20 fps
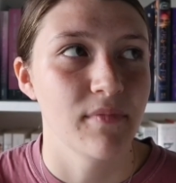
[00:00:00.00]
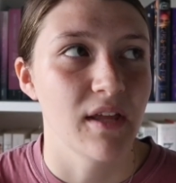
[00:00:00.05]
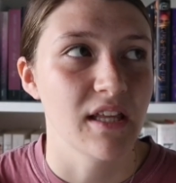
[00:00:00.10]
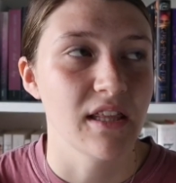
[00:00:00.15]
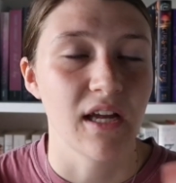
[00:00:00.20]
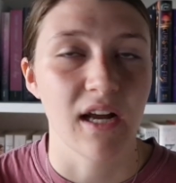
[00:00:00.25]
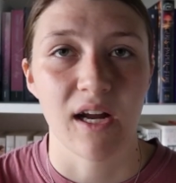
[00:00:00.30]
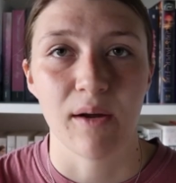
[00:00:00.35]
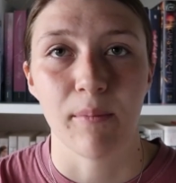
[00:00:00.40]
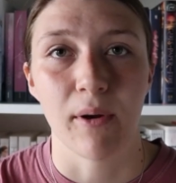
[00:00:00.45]
in
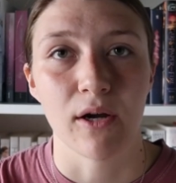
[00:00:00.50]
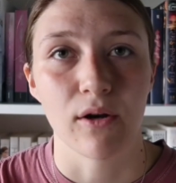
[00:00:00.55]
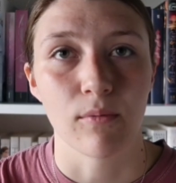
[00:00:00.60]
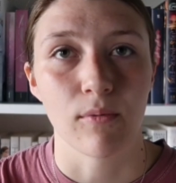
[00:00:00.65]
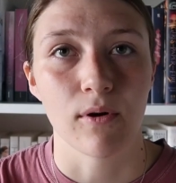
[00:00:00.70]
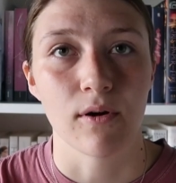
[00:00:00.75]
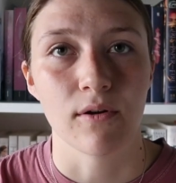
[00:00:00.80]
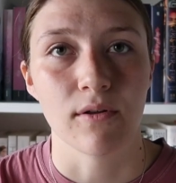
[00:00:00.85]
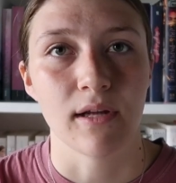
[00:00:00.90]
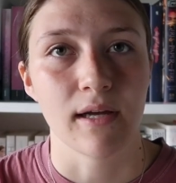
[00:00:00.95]
the Harry Potter
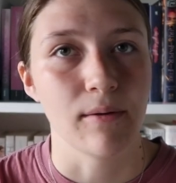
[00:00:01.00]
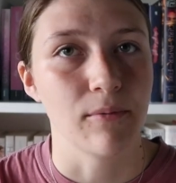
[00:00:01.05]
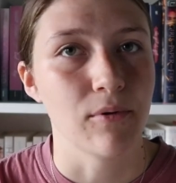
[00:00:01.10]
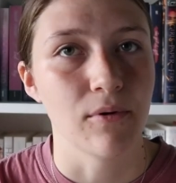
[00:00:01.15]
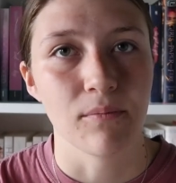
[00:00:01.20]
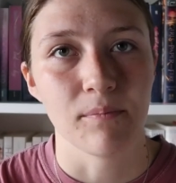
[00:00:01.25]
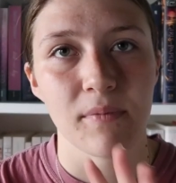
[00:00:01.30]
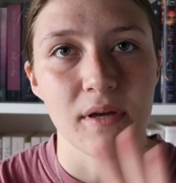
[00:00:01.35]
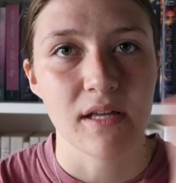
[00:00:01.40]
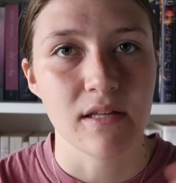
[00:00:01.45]
world. I
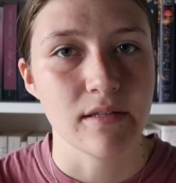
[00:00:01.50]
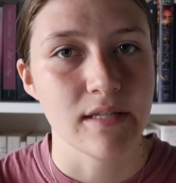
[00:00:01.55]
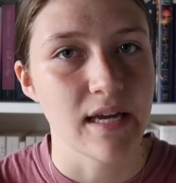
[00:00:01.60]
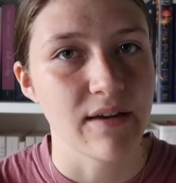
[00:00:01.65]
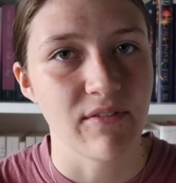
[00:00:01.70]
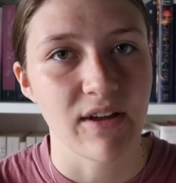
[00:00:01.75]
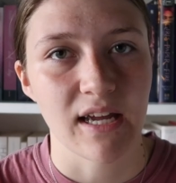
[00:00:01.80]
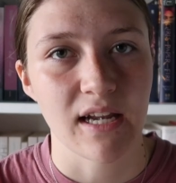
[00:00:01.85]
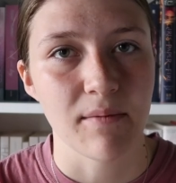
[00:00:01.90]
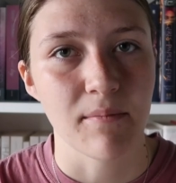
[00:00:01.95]
won't be
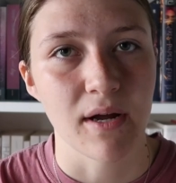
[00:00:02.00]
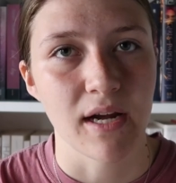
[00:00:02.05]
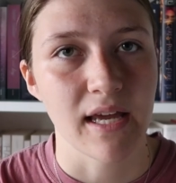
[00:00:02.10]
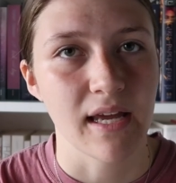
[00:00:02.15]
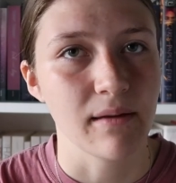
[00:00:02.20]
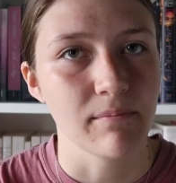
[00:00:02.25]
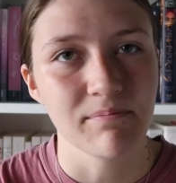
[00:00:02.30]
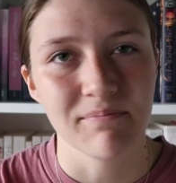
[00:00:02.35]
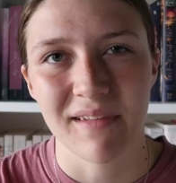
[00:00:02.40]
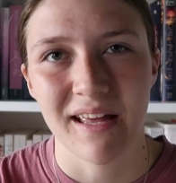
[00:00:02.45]
giving any
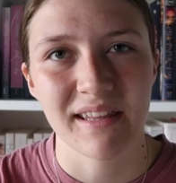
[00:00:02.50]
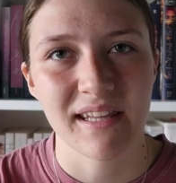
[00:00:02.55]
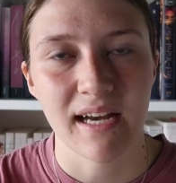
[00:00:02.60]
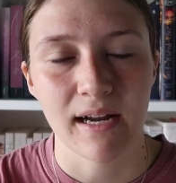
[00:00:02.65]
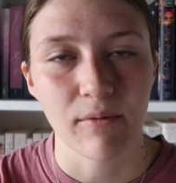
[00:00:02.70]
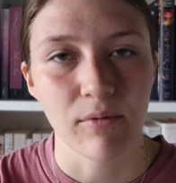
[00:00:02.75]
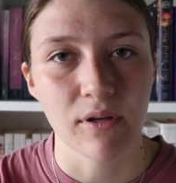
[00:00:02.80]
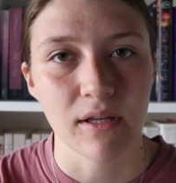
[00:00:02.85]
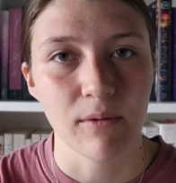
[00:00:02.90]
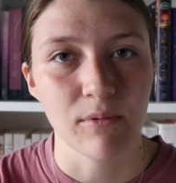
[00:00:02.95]
money. Not that I
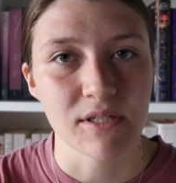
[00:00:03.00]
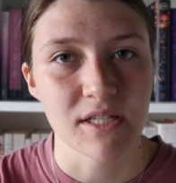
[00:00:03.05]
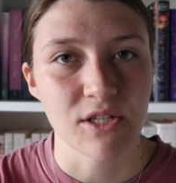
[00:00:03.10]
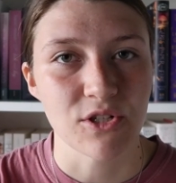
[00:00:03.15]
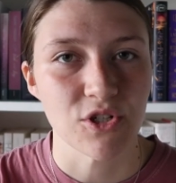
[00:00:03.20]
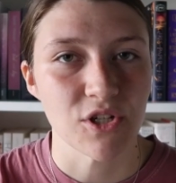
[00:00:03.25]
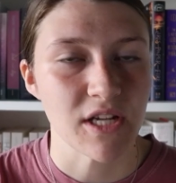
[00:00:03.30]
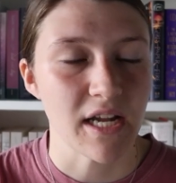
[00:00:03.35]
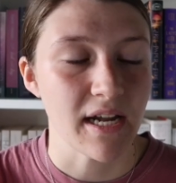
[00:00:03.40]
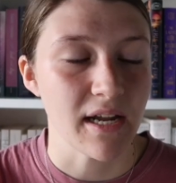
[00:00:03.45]
really was
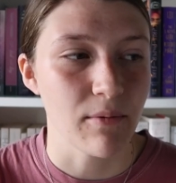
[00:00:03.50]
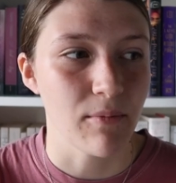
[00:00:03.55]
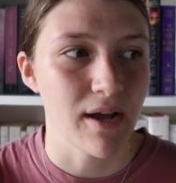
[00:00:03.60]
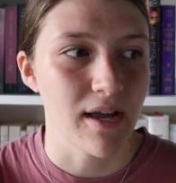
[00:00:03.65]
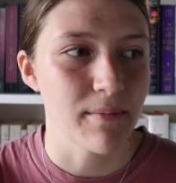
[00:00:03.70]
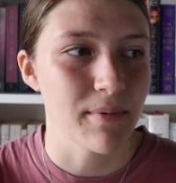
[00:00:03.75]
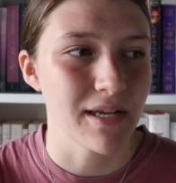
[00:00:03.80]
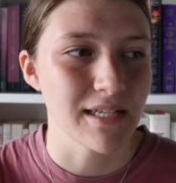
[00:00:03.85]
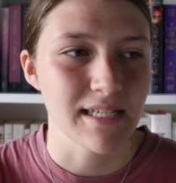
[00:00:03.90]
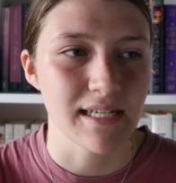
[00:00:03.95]
interested
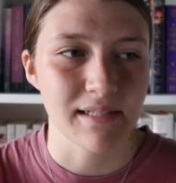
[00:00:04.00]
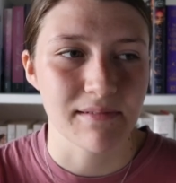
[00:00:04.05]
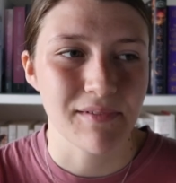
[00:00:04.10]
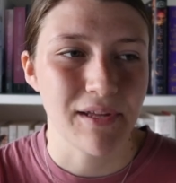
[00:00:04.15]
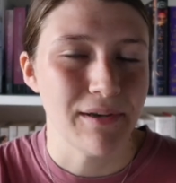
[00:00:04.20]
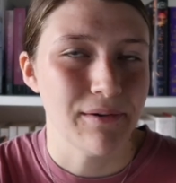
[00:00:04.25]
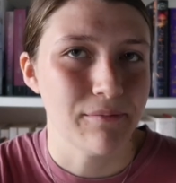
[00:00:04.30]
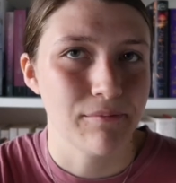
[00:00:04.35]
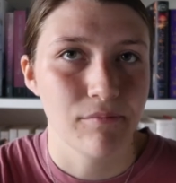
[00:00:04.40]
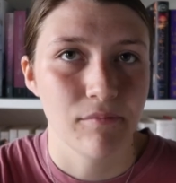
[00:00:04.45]
anyway, because I
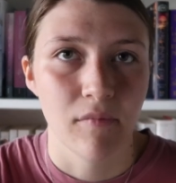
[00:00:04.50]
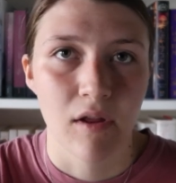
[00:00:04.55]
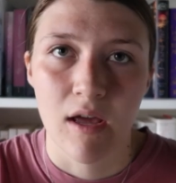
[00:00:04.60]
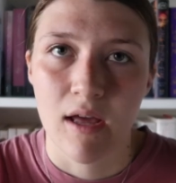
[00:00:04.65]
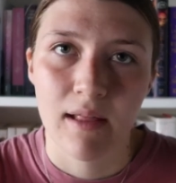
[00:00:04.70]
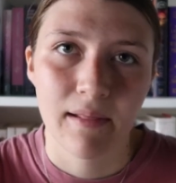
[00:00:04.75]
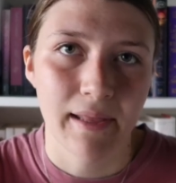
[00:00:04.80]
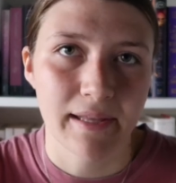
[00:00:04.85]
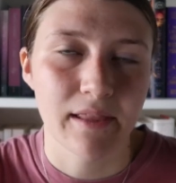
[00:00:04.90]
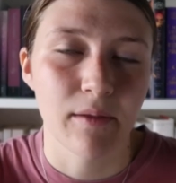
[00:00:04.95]
didn't
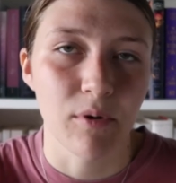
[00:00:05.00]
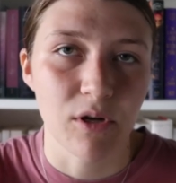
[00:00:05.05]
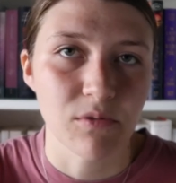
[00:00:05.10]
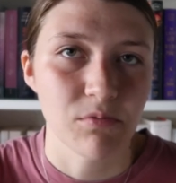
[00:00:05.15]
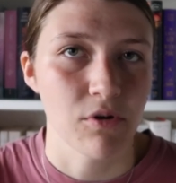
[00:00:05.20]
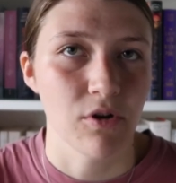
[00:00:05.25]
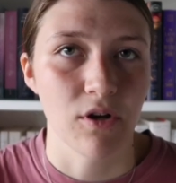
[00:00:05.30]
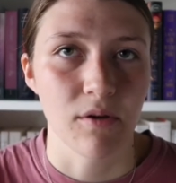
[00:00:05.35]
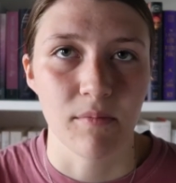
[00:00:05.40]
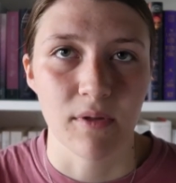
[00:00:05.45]
like the books
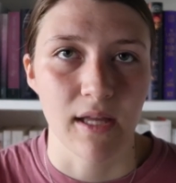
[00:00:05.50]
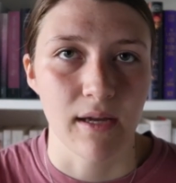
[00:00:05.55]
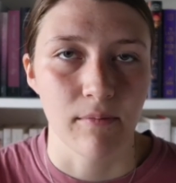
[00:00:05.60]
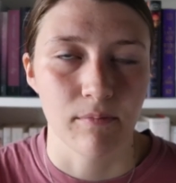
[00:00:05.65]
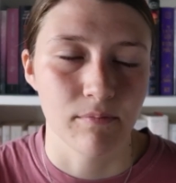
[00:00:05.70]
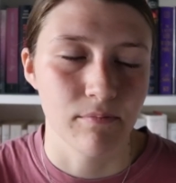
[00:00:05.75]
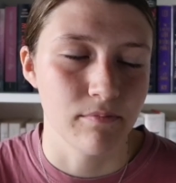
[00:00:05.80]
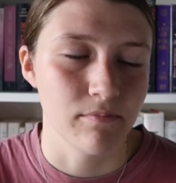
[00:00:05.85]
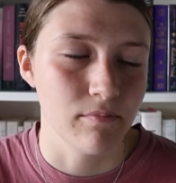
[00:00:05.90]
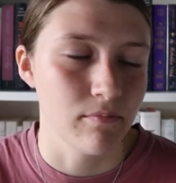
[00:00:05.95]
were good, but they
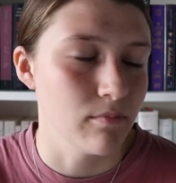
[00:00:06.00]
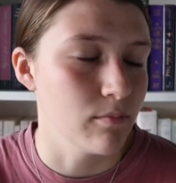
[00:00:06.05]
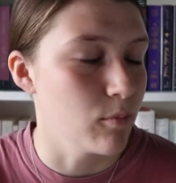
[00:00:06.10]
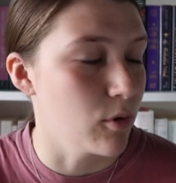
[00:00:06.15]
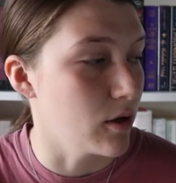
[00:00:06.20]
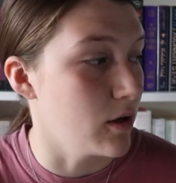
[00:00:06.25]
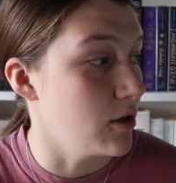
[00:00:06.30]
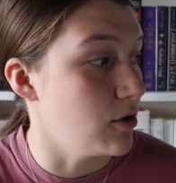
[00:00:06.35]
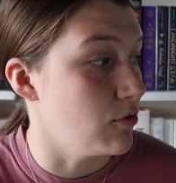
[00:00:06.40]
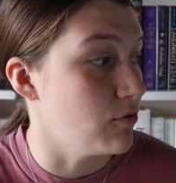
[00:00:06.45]

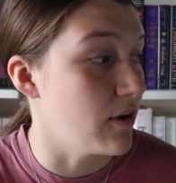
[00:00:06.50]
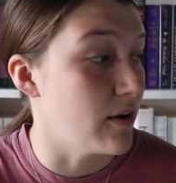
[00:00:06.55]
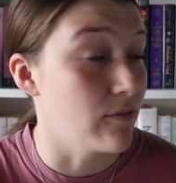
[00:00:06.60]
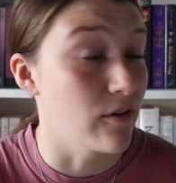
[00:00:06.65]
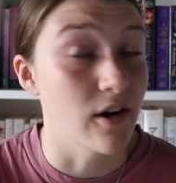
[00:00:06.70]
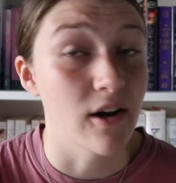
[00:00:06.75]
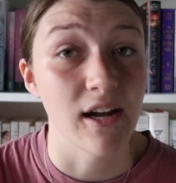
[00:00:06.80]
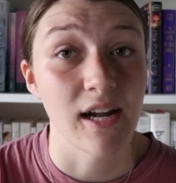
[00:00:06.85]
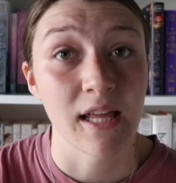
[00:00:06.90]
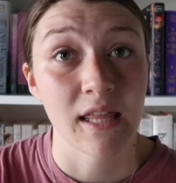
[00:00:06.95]
weren't a new
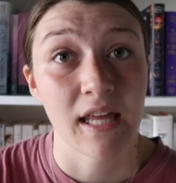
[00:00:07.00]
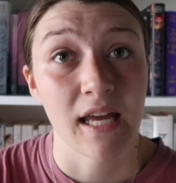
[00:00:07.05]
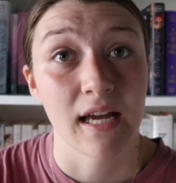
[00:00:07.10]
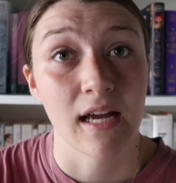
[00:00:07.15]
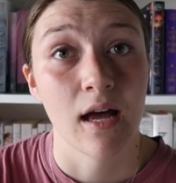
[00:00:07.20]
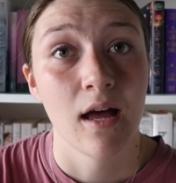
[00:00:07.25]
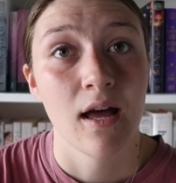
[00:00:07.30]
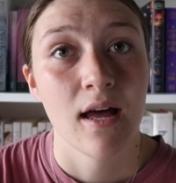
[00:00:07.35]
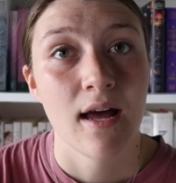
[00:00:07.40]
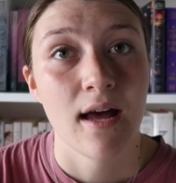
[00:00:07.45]
favorite or anything.